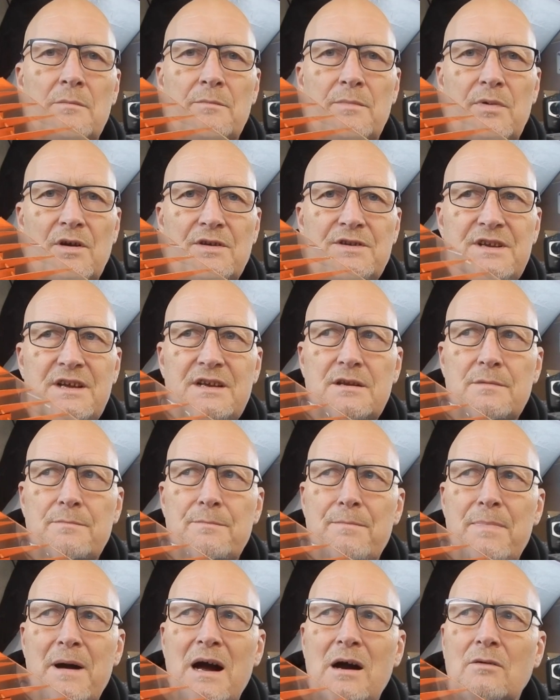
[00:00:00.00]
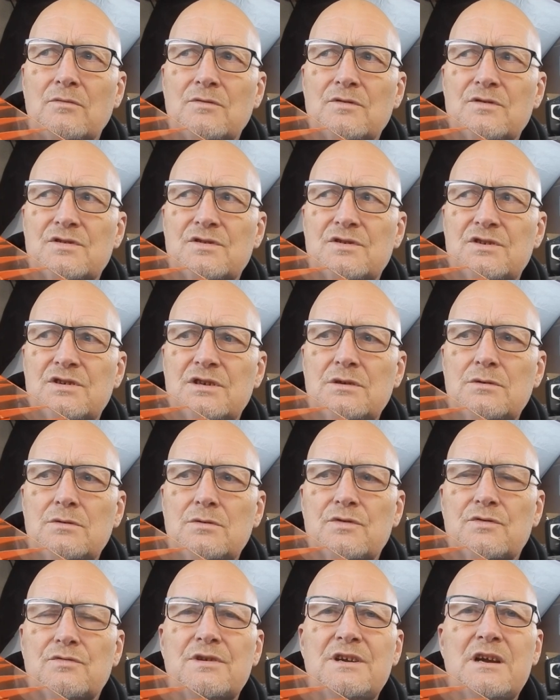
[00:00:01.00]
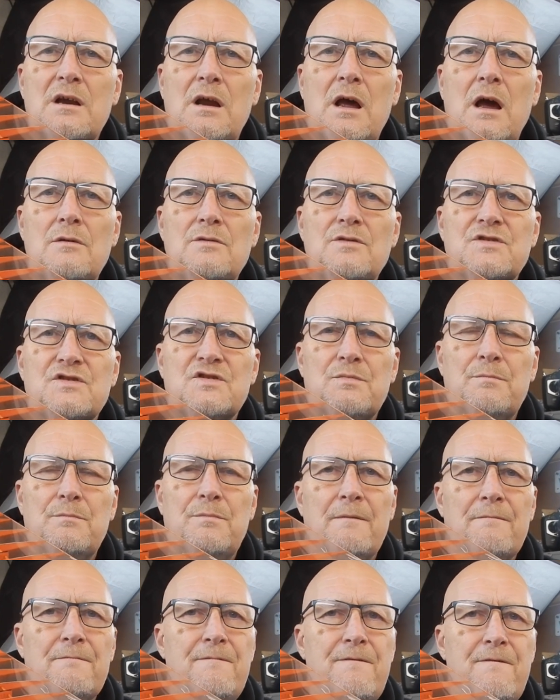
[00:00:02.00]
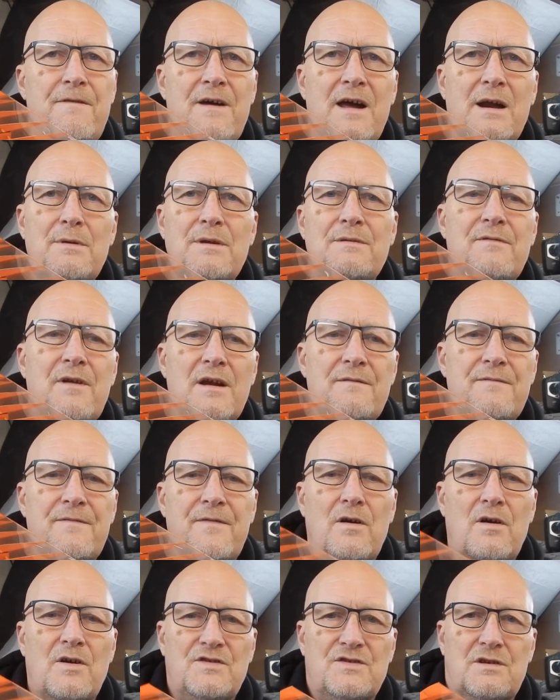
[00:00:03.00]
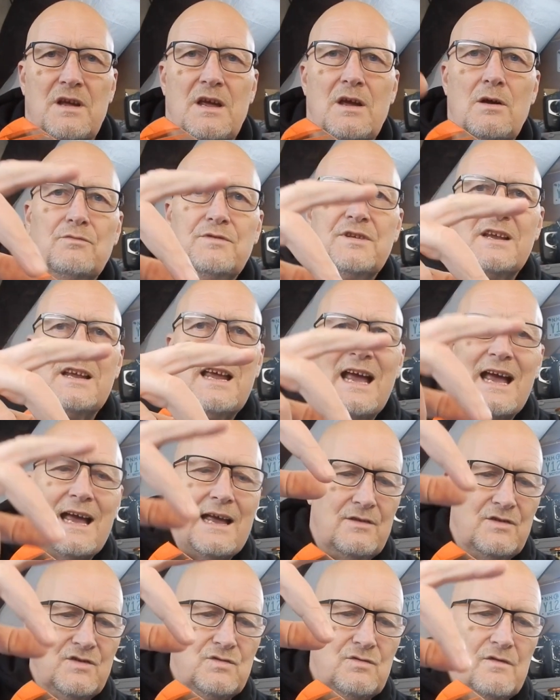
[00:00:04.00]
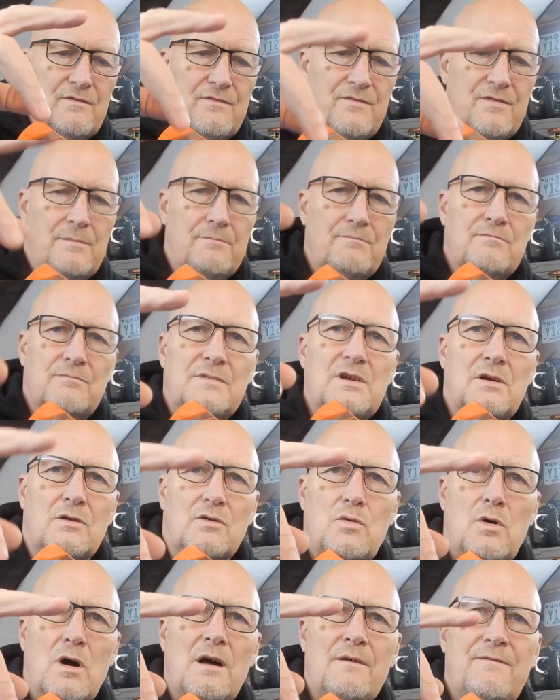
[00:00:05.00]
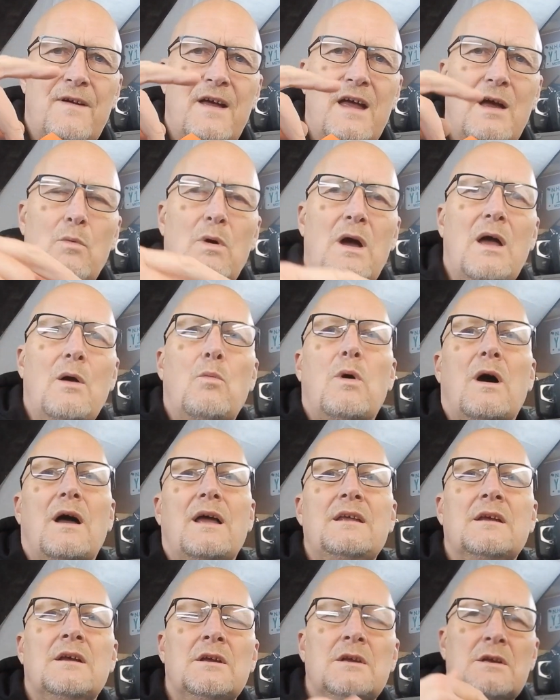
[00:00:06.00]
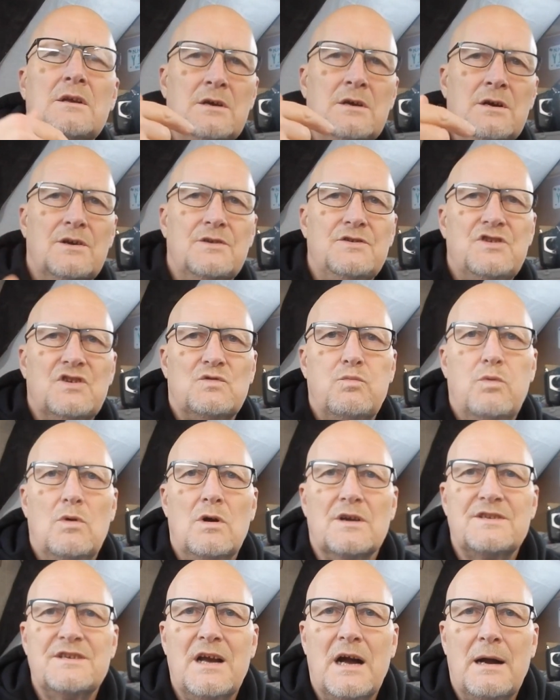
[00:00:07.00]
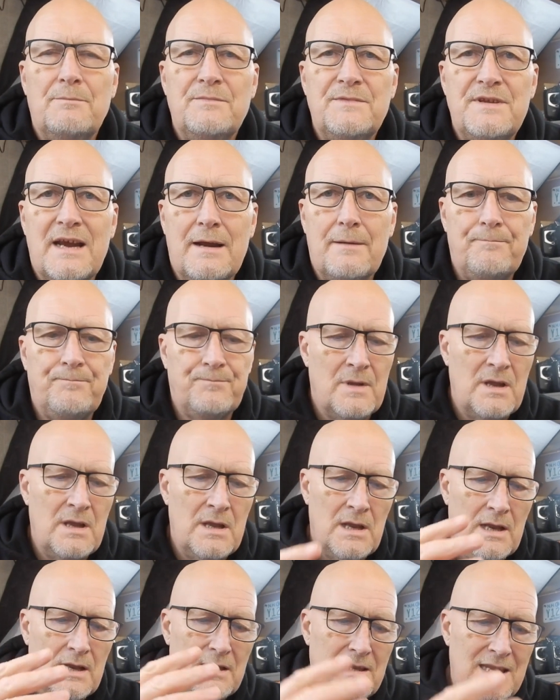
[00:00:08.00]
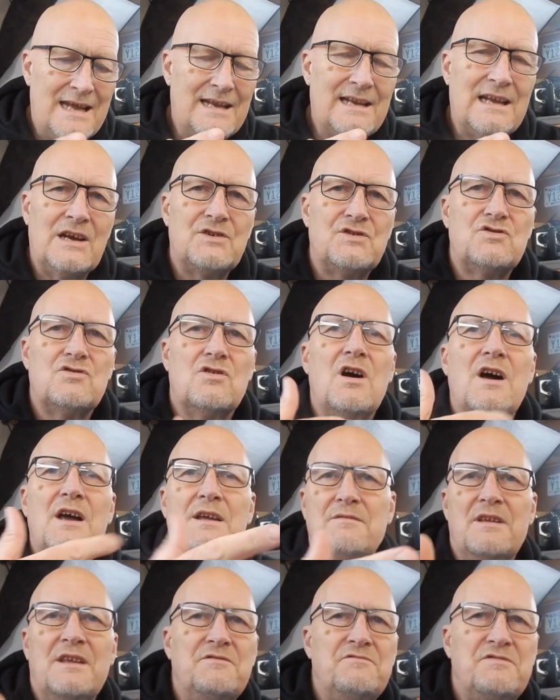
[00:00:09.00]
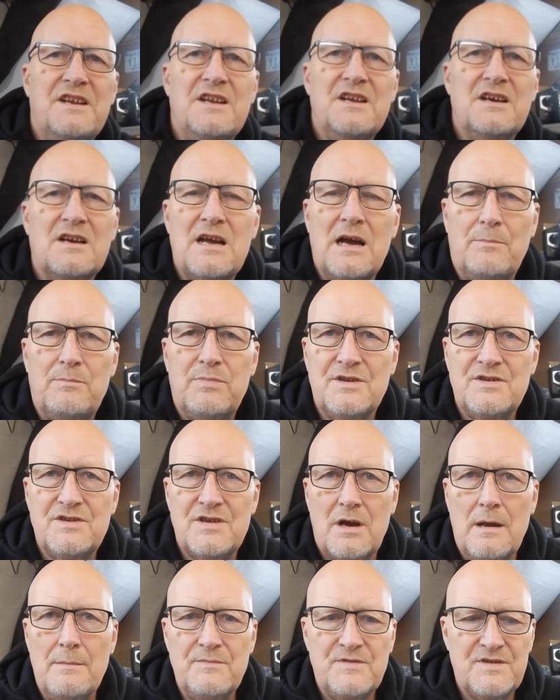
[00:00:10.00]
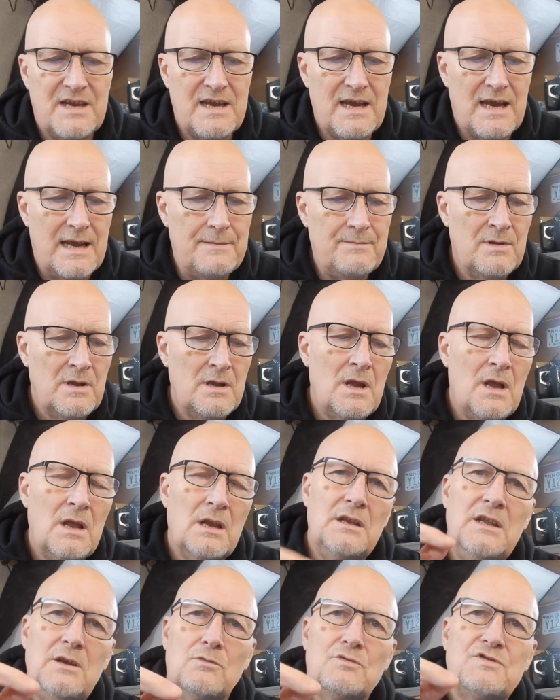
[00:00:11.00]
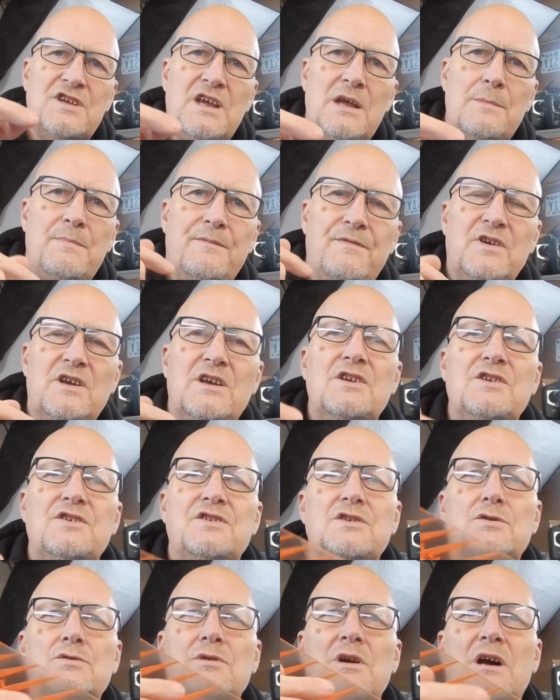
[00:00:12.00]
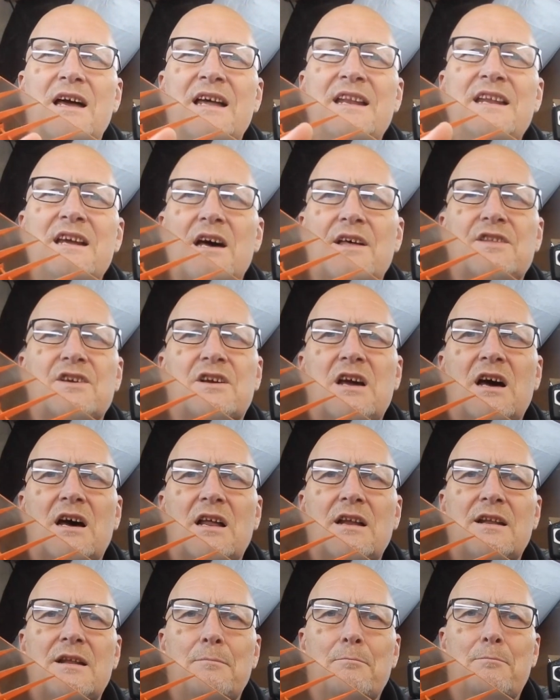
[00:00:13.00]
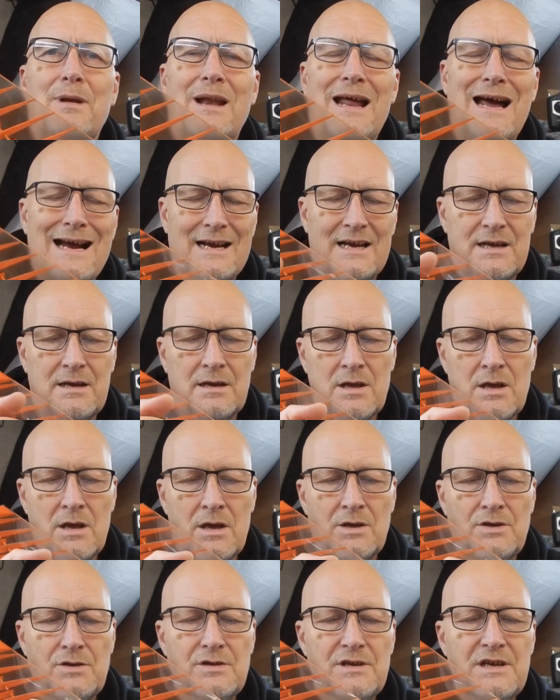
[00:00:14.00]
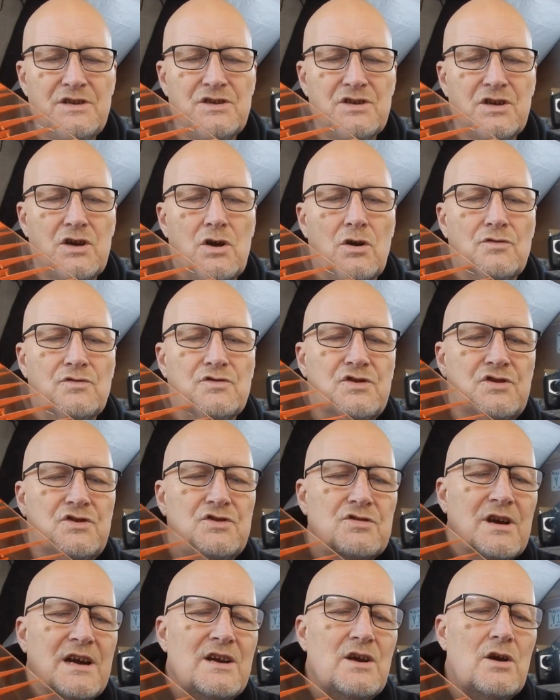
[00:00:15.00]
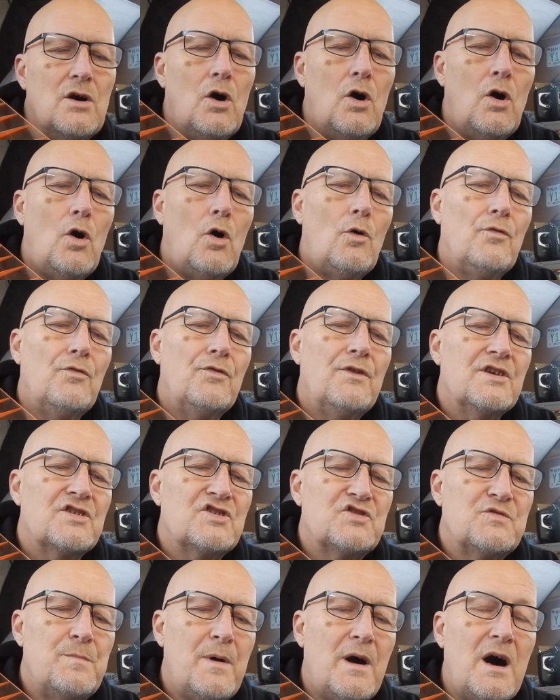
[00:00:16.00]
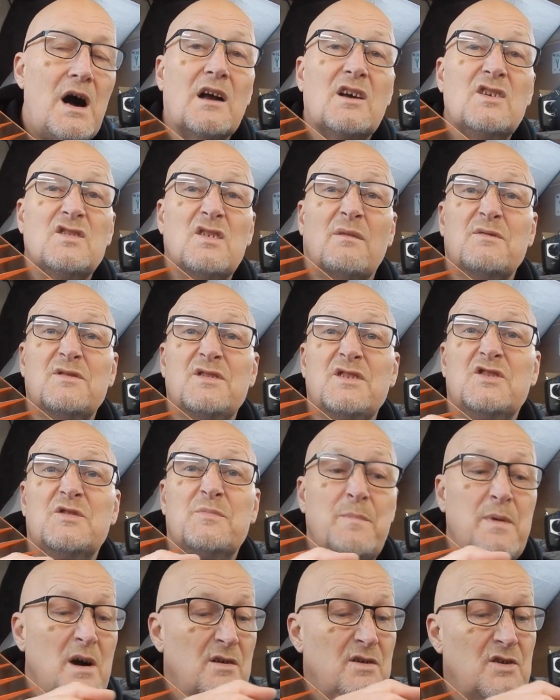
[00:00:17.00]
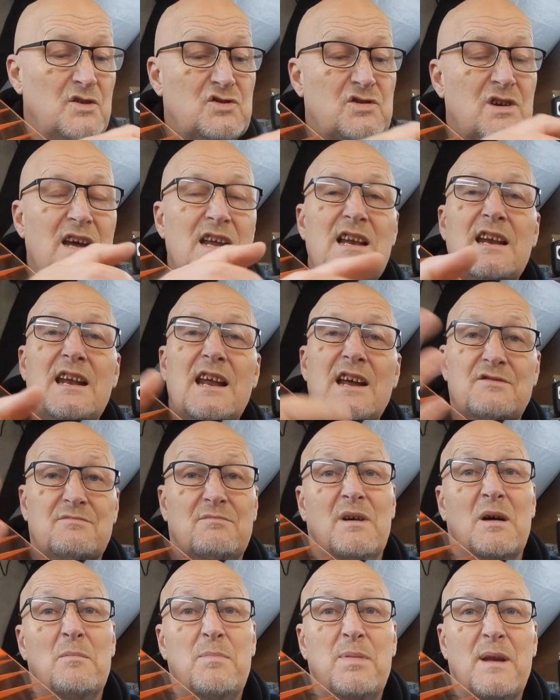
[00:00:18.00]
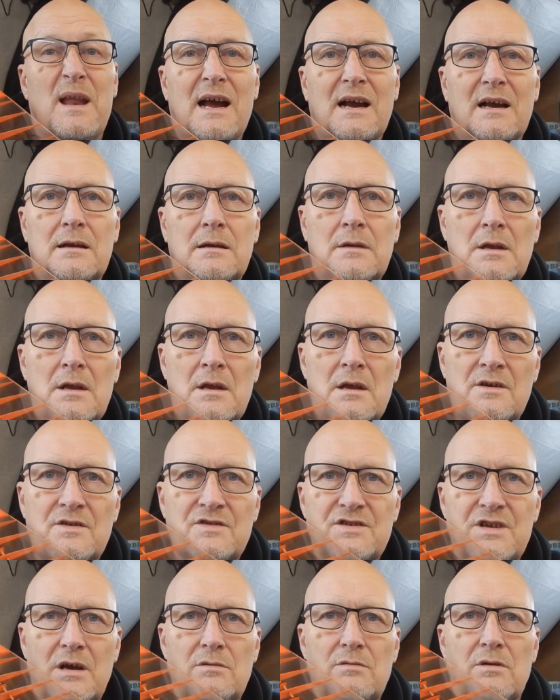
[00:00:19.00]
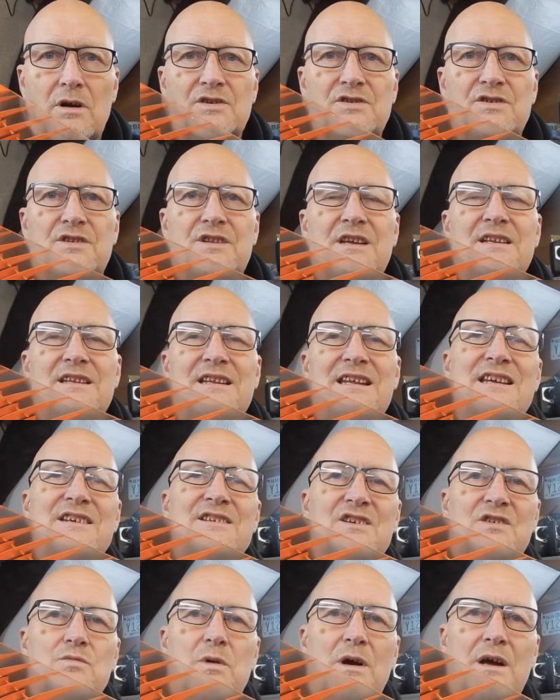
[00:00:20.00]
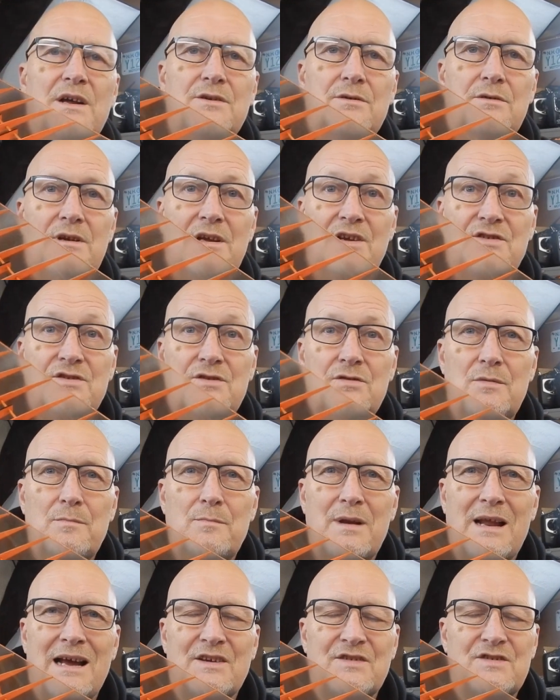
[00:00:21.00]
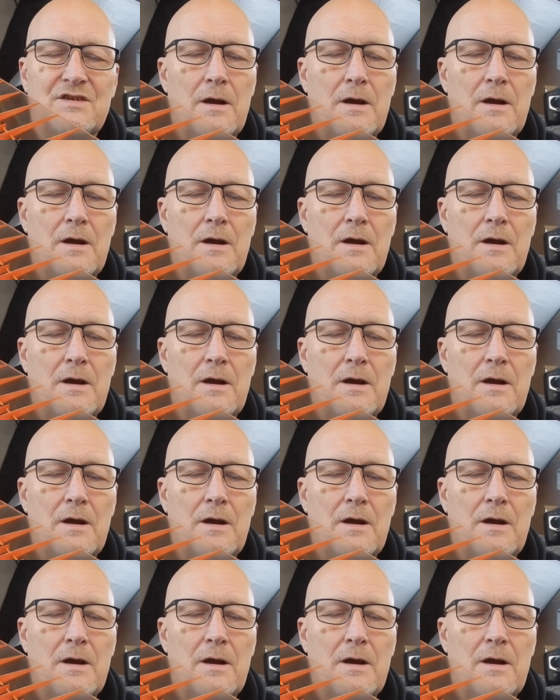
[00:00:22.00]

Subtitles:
But I did about 2 or 3 coats, but very, very fine. So I held the can sort of, you know, quite a fair way away and just worked it up and down. Let that dry and did it a couple of times again. Little tip, if you're going to do any other colour than black, you need to concentrate on the spar, because obviously the spar and the trailing edge are black. So I should think the easiest way of doing it is doing black.